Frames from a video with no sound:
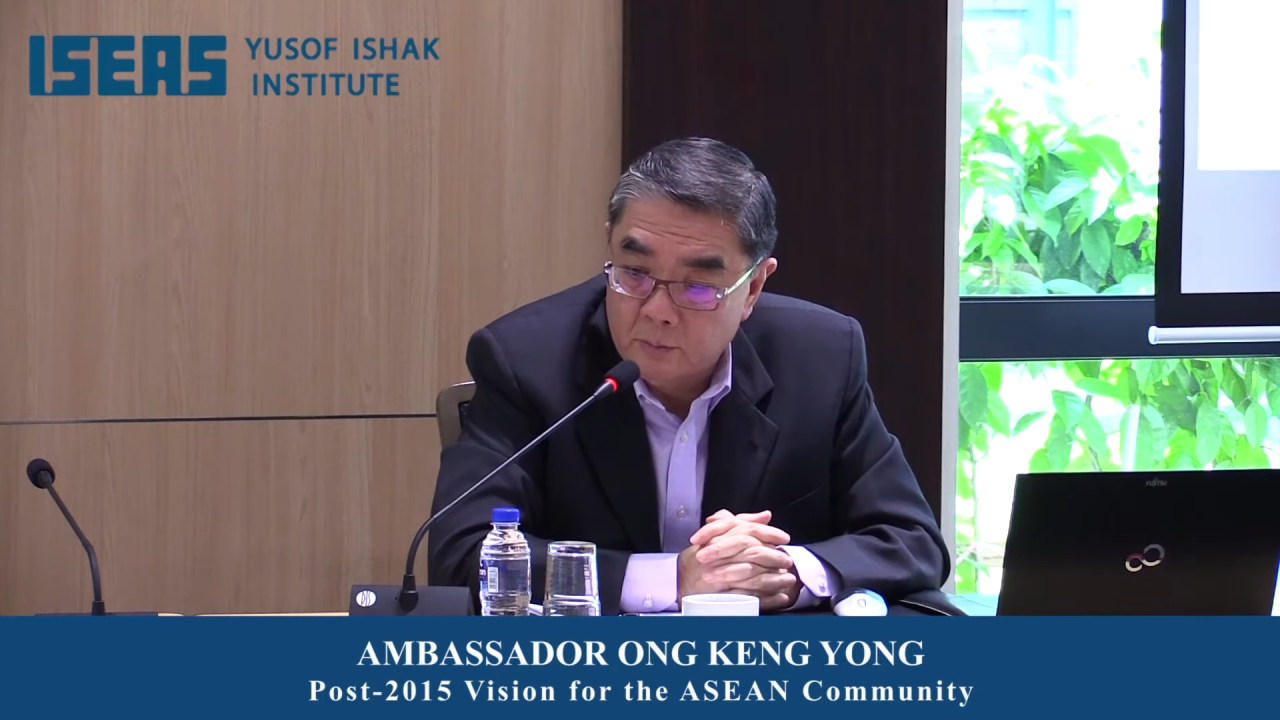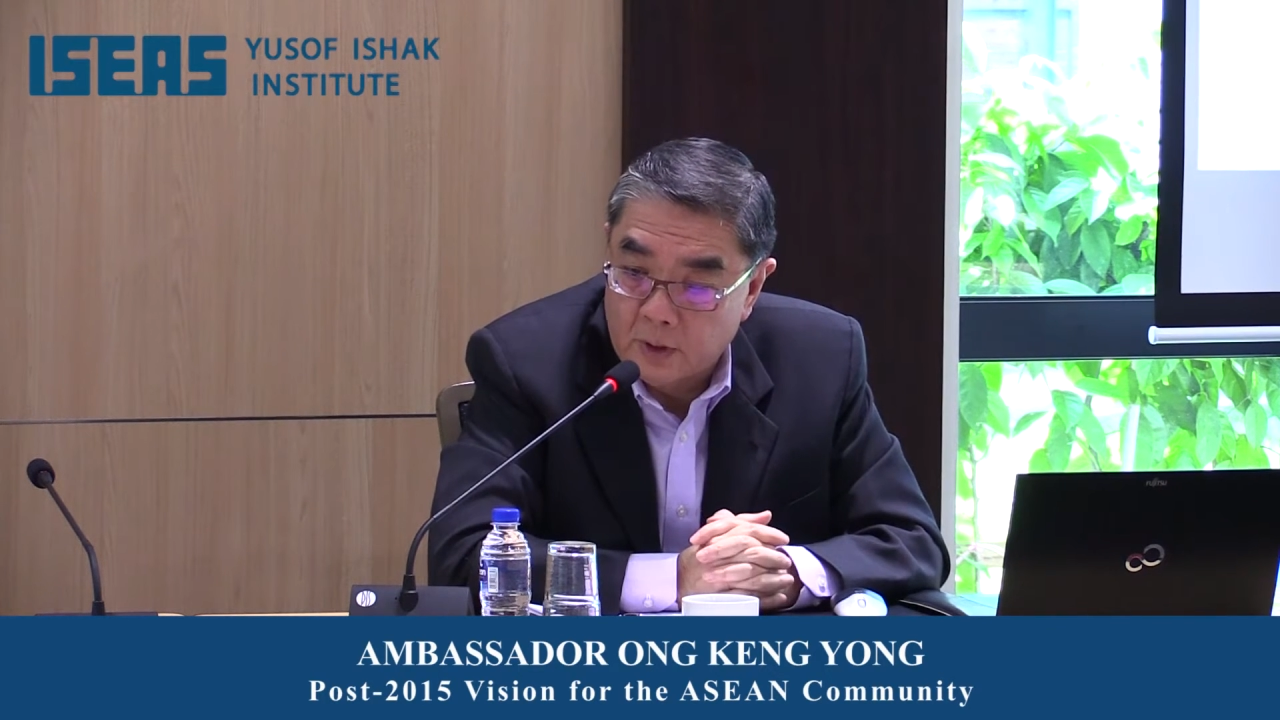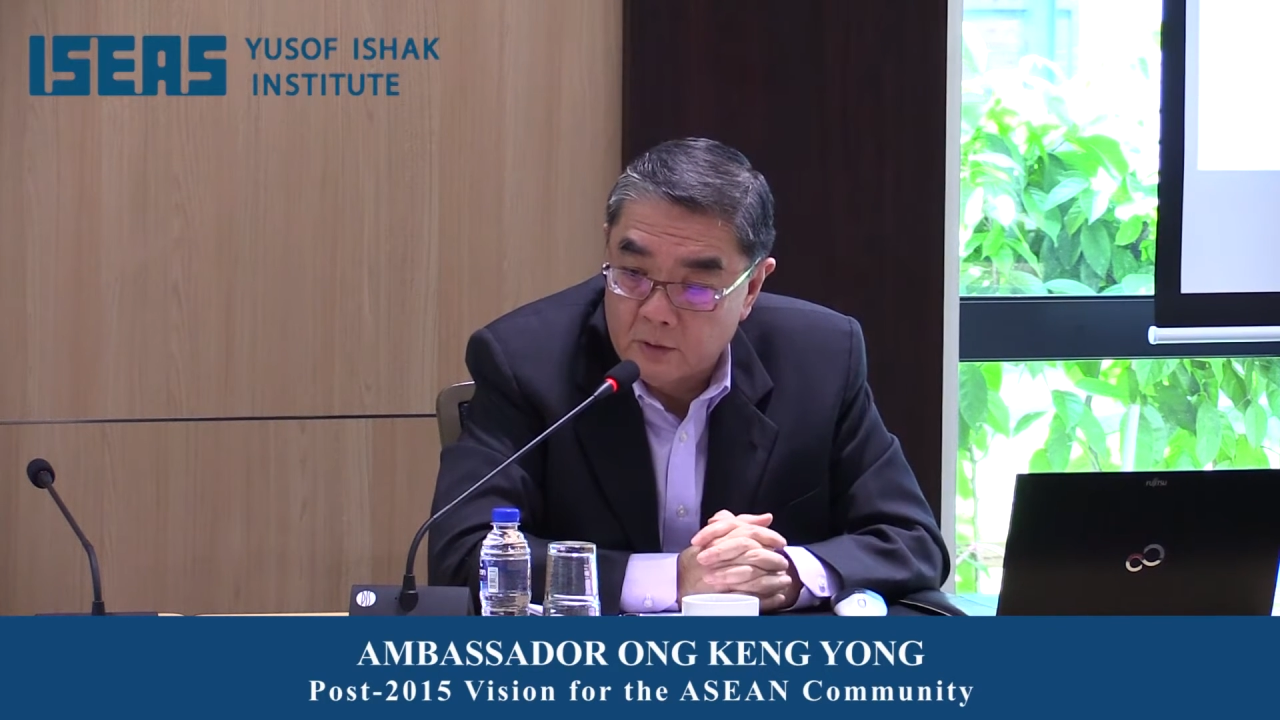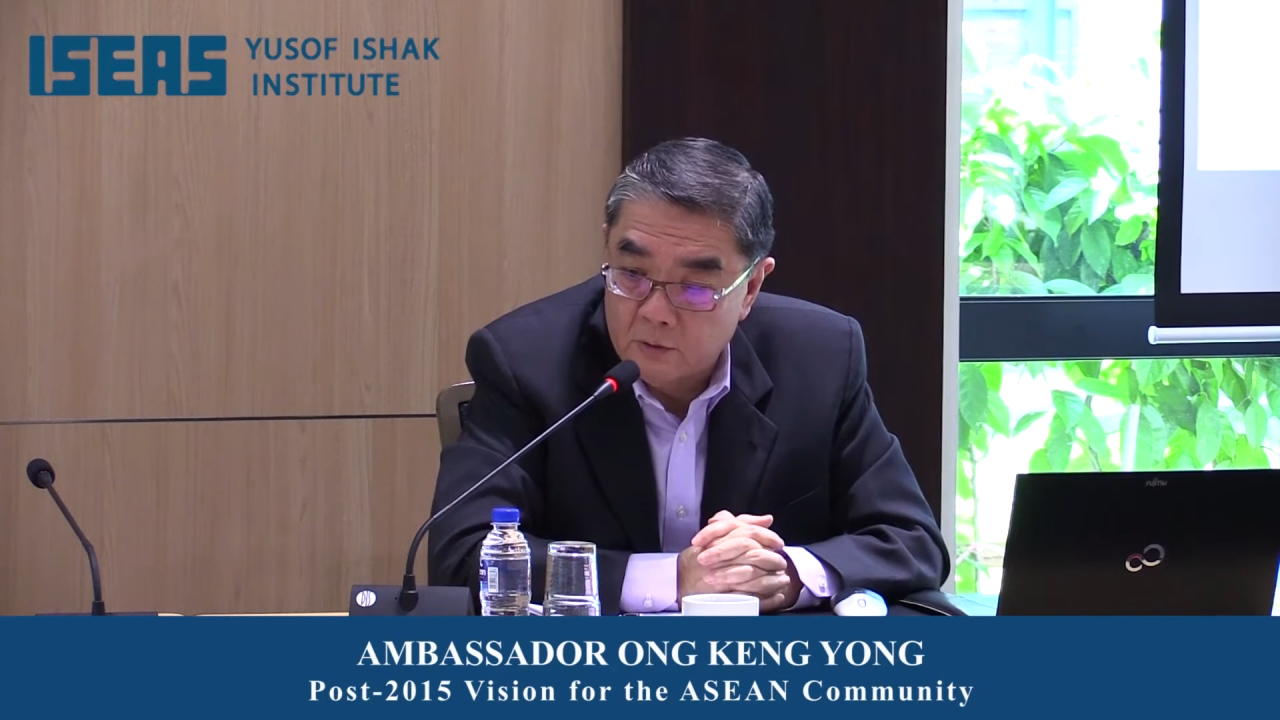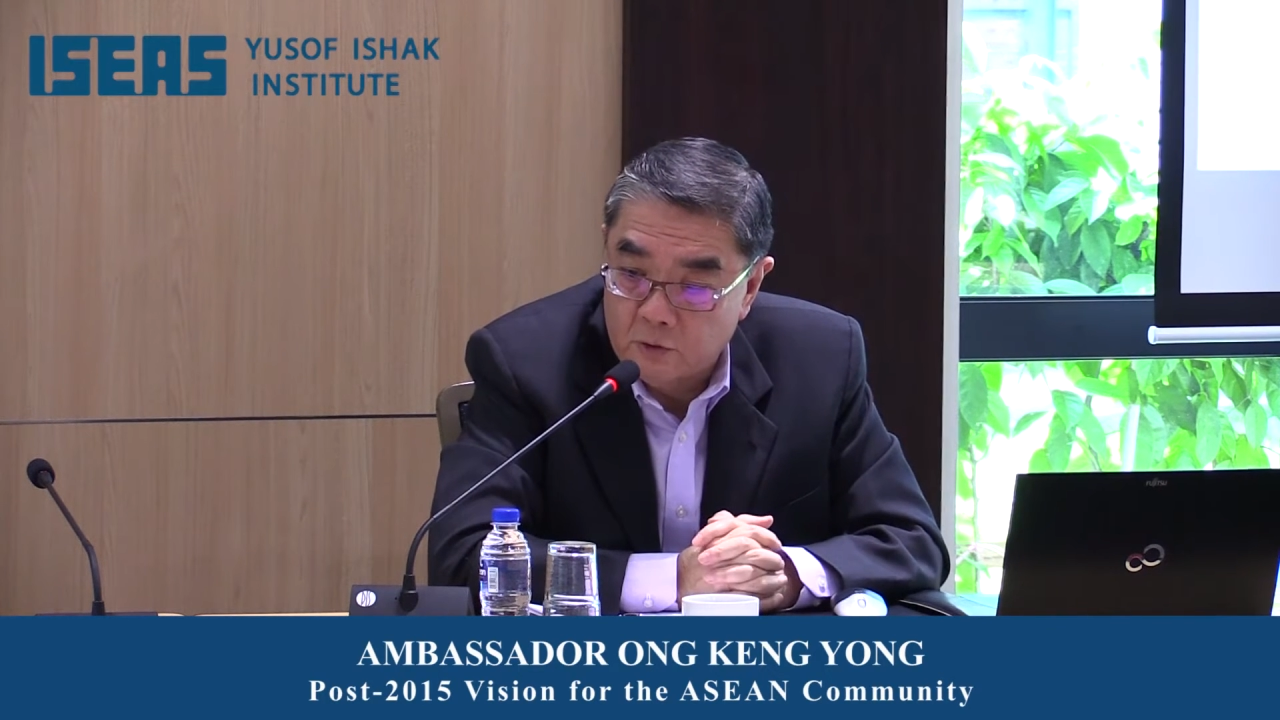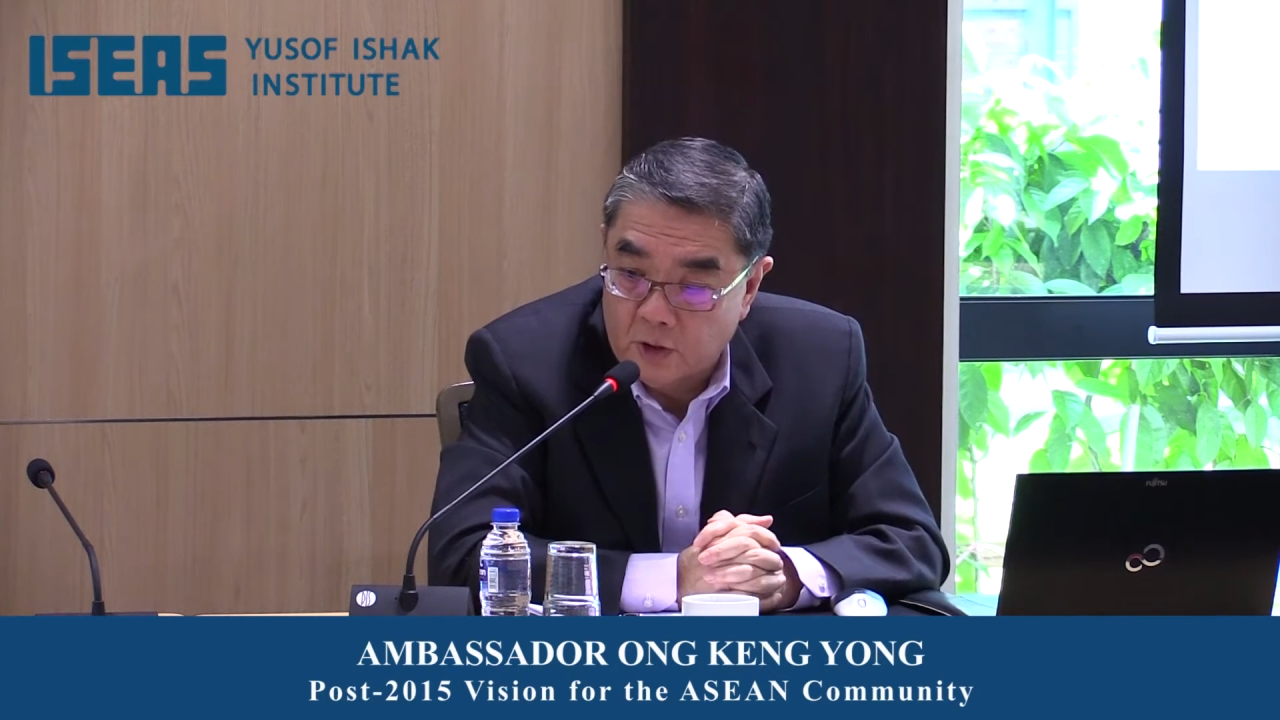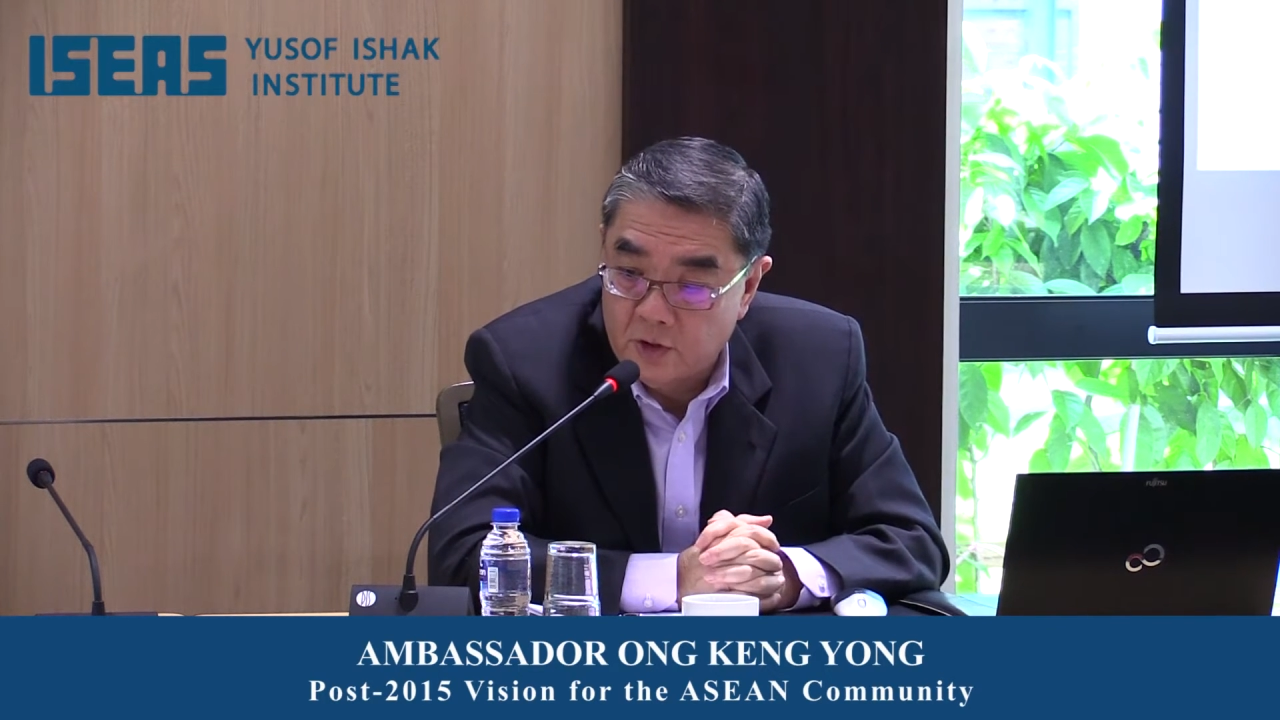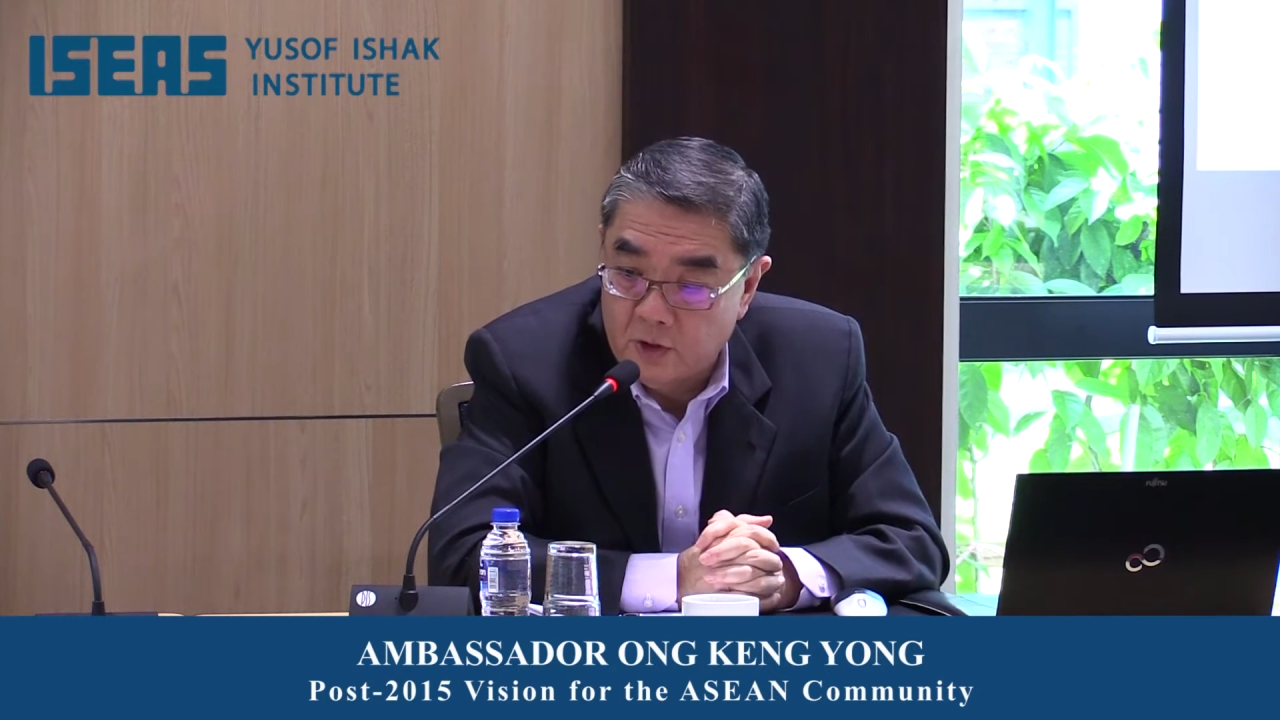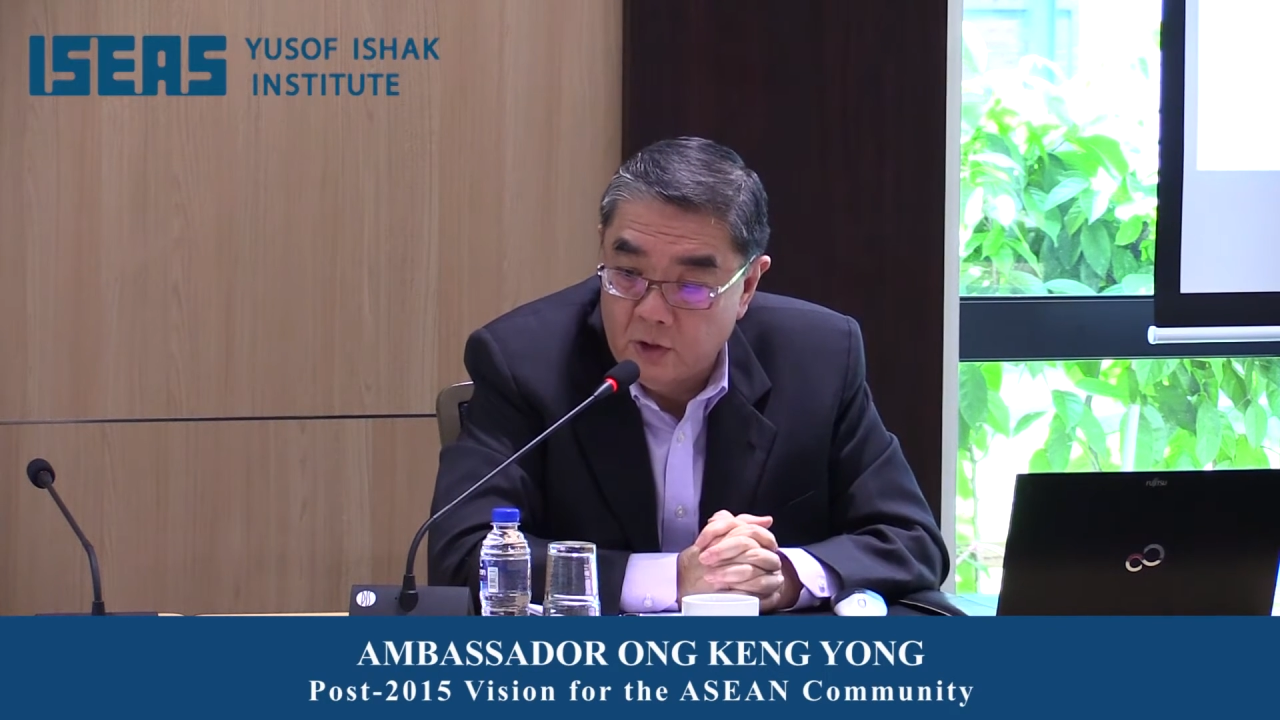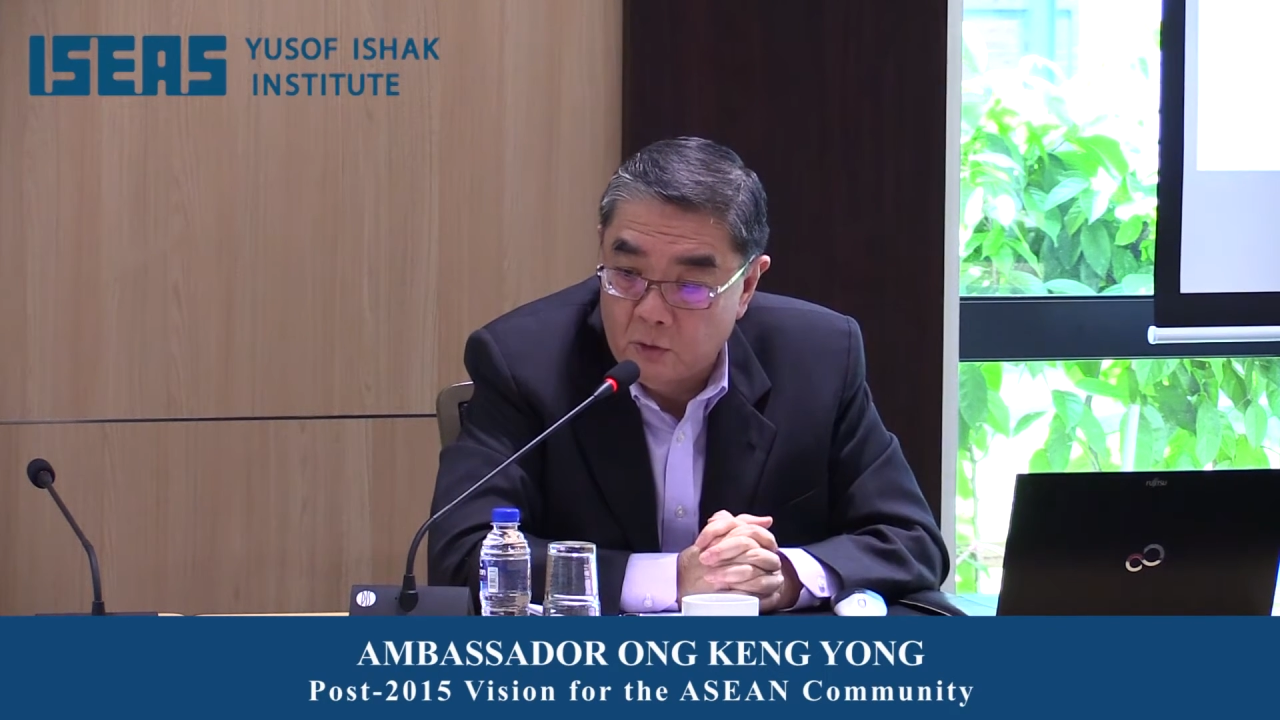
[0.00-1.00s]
But transiting